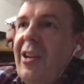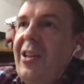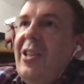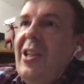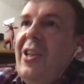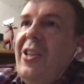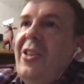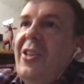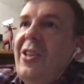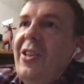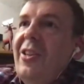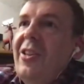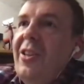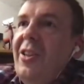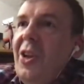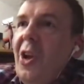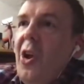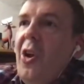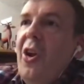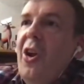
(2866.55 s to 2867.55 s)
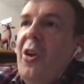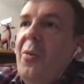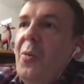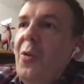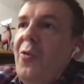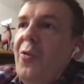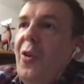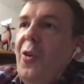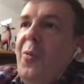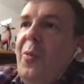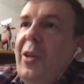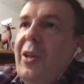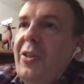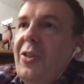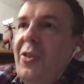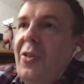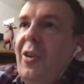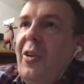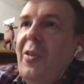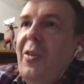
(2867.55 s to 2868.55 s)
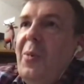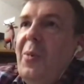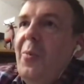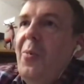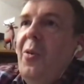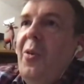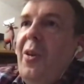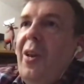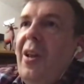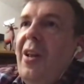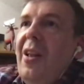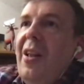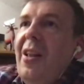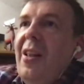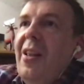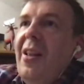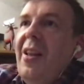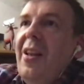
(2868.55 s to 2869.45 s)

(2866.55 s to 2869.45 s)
thoroughly decent, non-homophobic straight people